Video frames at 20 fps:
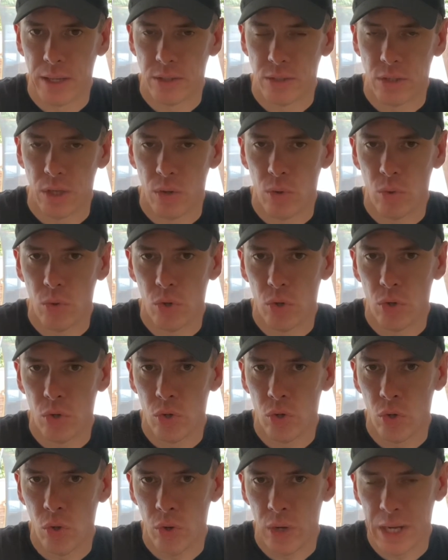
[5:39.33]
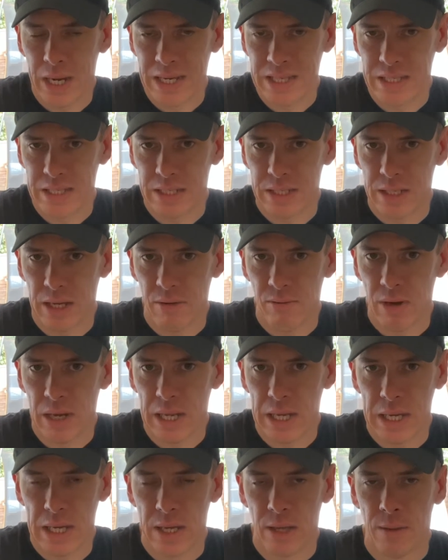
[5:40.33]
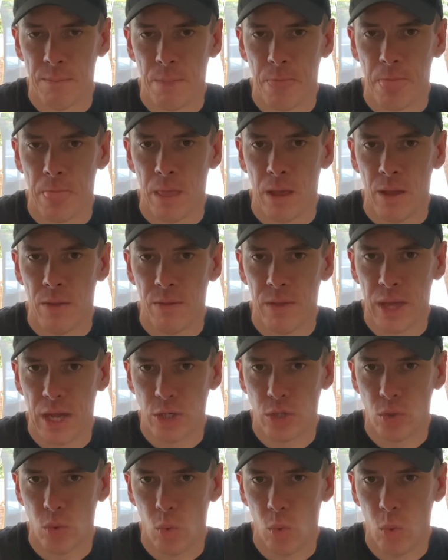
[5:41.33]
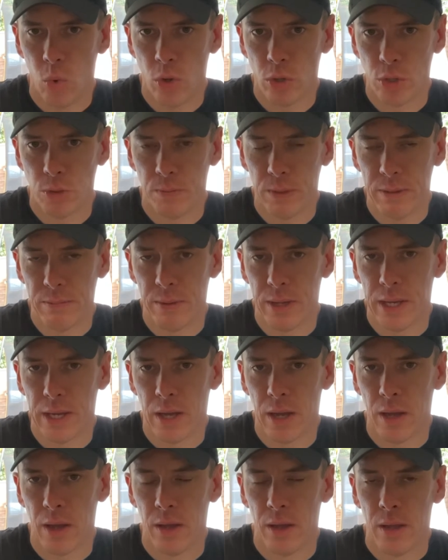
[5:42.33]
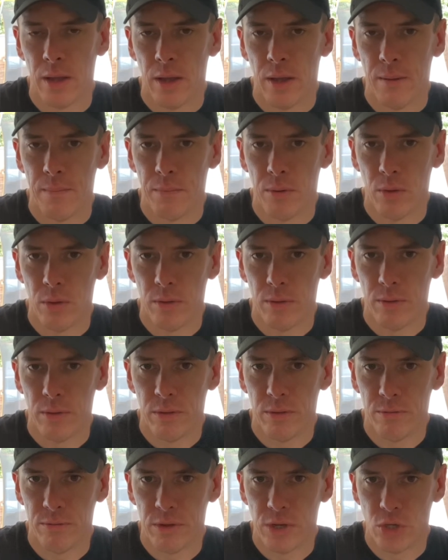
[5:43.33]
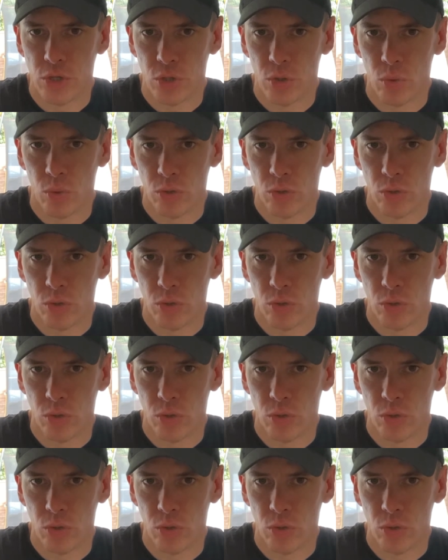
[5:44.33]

So not necessarily the actual watch be bigger, but the visual.